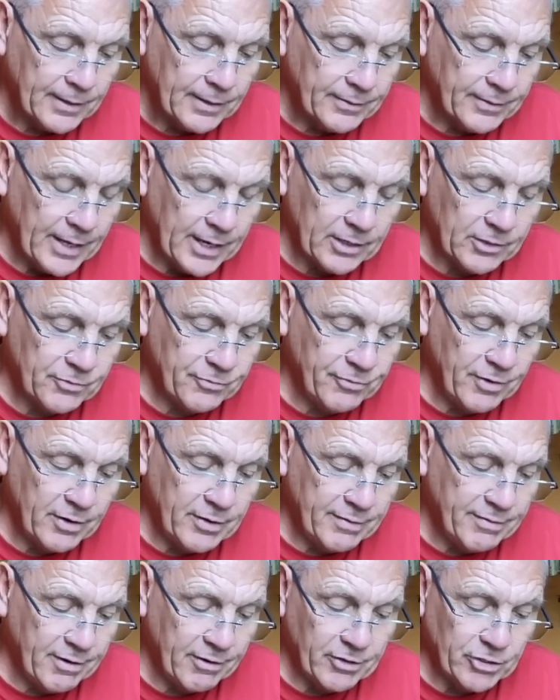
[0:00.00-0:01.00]
that's
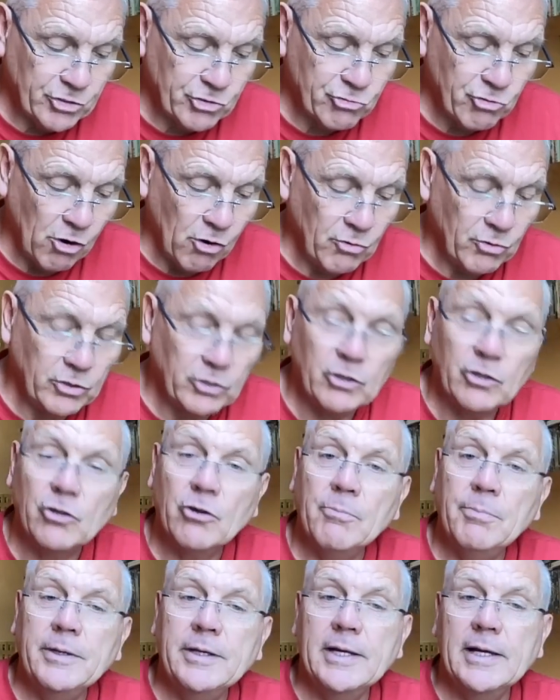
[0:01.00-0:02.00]
very, very strong. You
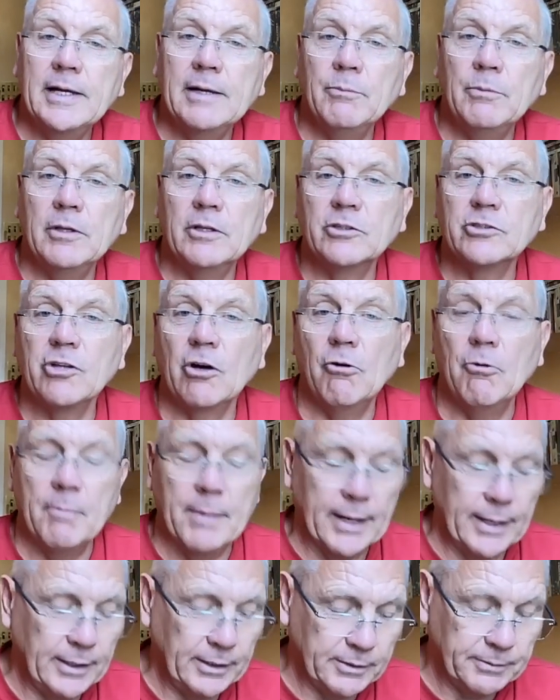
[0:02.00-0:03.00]
could be dealing with a
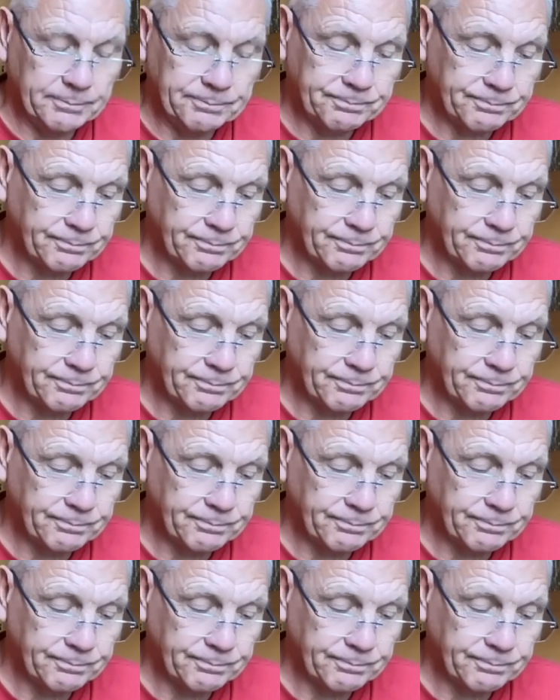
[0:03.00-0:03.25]
soulmate.